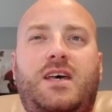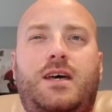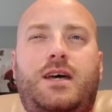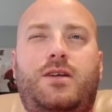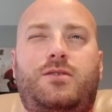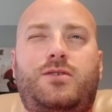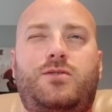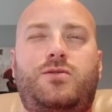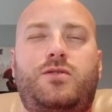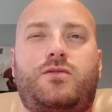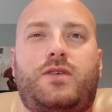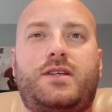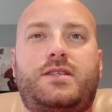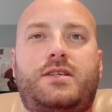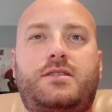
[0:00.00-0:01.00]
don't know who the
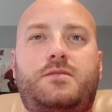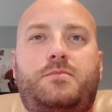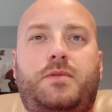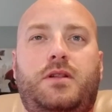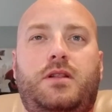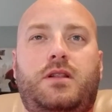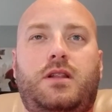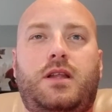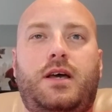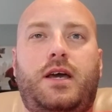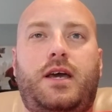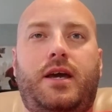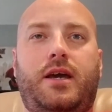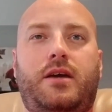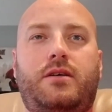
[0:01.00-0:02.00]
Redskins
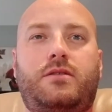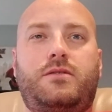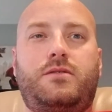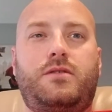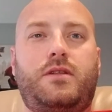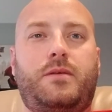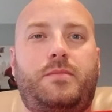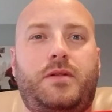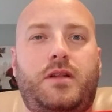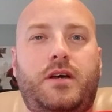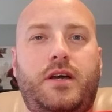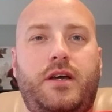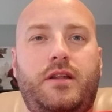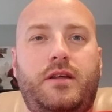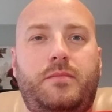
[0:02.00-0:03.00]
play. Who do they
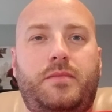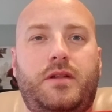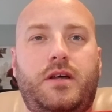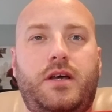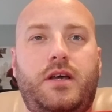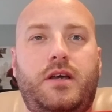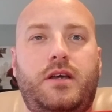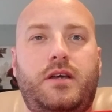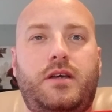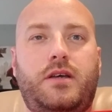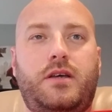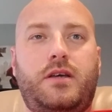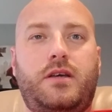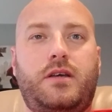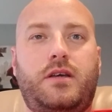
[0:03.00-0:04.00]
play? They play...
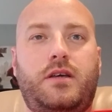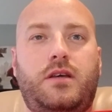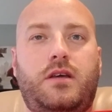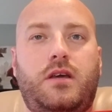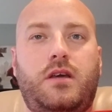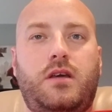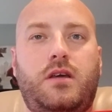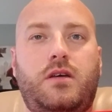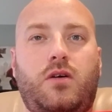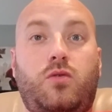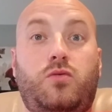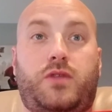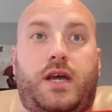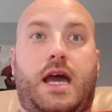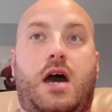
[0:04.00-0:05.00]

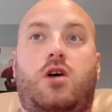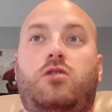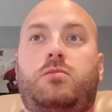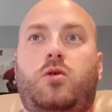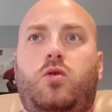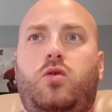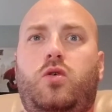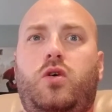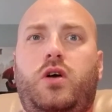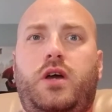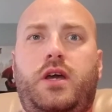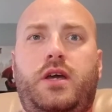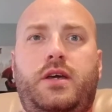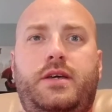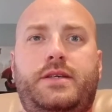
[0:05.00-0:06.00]
Ooh, the
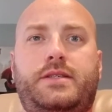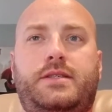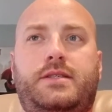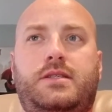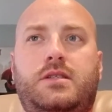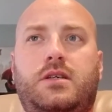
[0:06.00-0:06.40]
Cowboys.